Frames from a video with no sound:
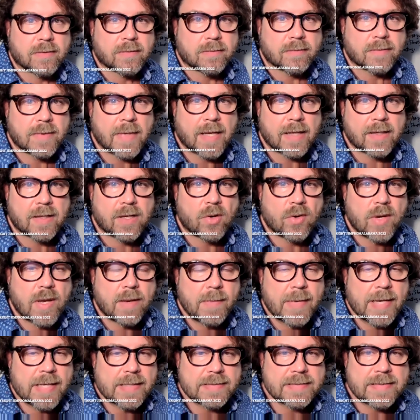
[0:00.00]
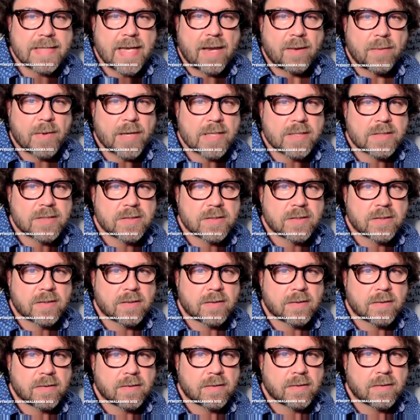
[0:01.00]
like go get me a sandwich.
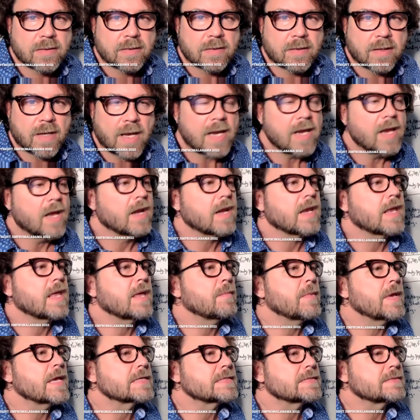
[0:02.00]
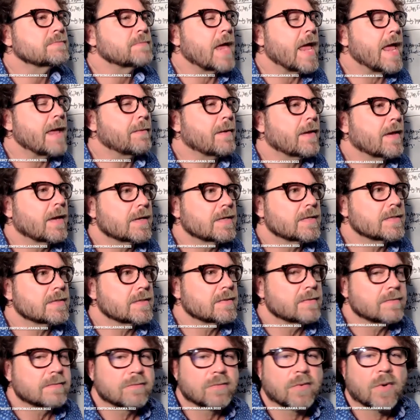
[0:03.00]
Hey honey, give me a
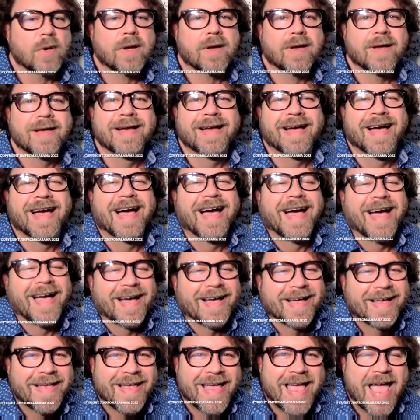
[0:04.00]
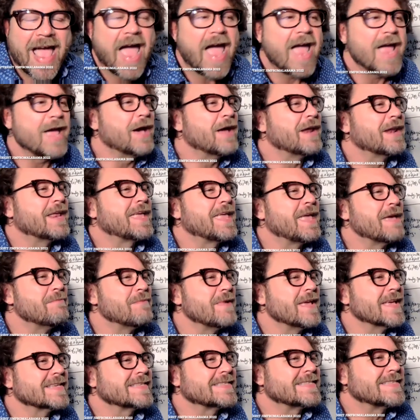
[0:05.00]
well, hey honey, give
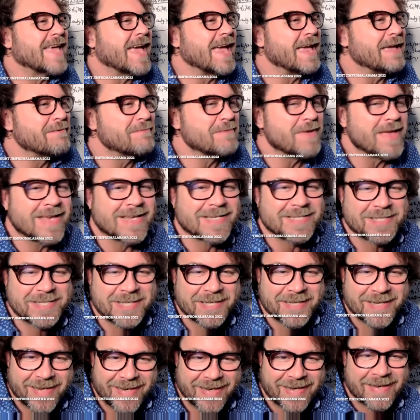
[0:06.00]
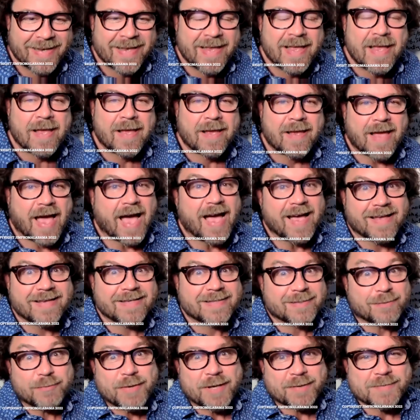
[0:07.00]
me a sandwich.
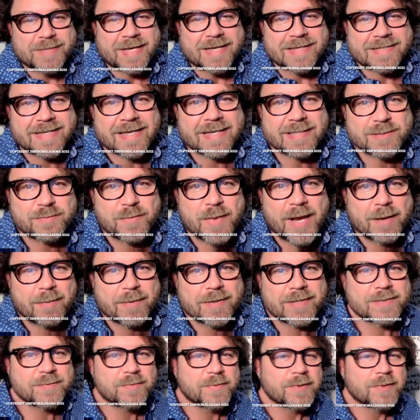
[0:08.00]
Sometimes I say sandwich,